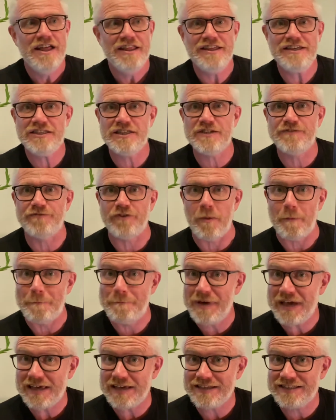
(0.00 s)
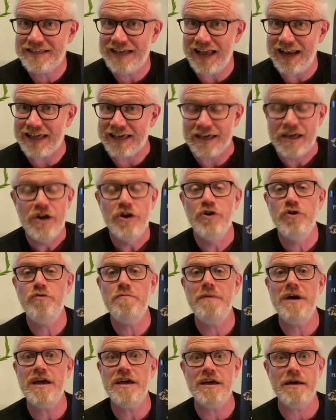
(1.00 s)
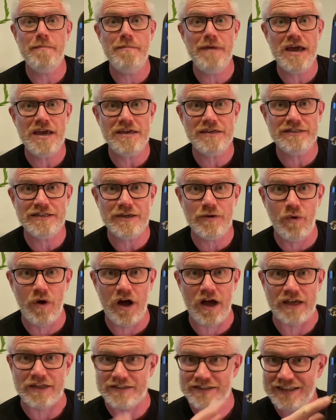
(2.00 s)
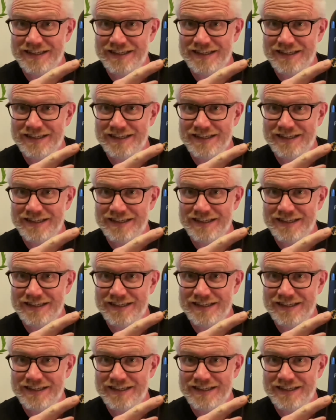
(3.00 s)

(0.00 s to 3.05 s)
This is from Piattelli, who make amazing wines.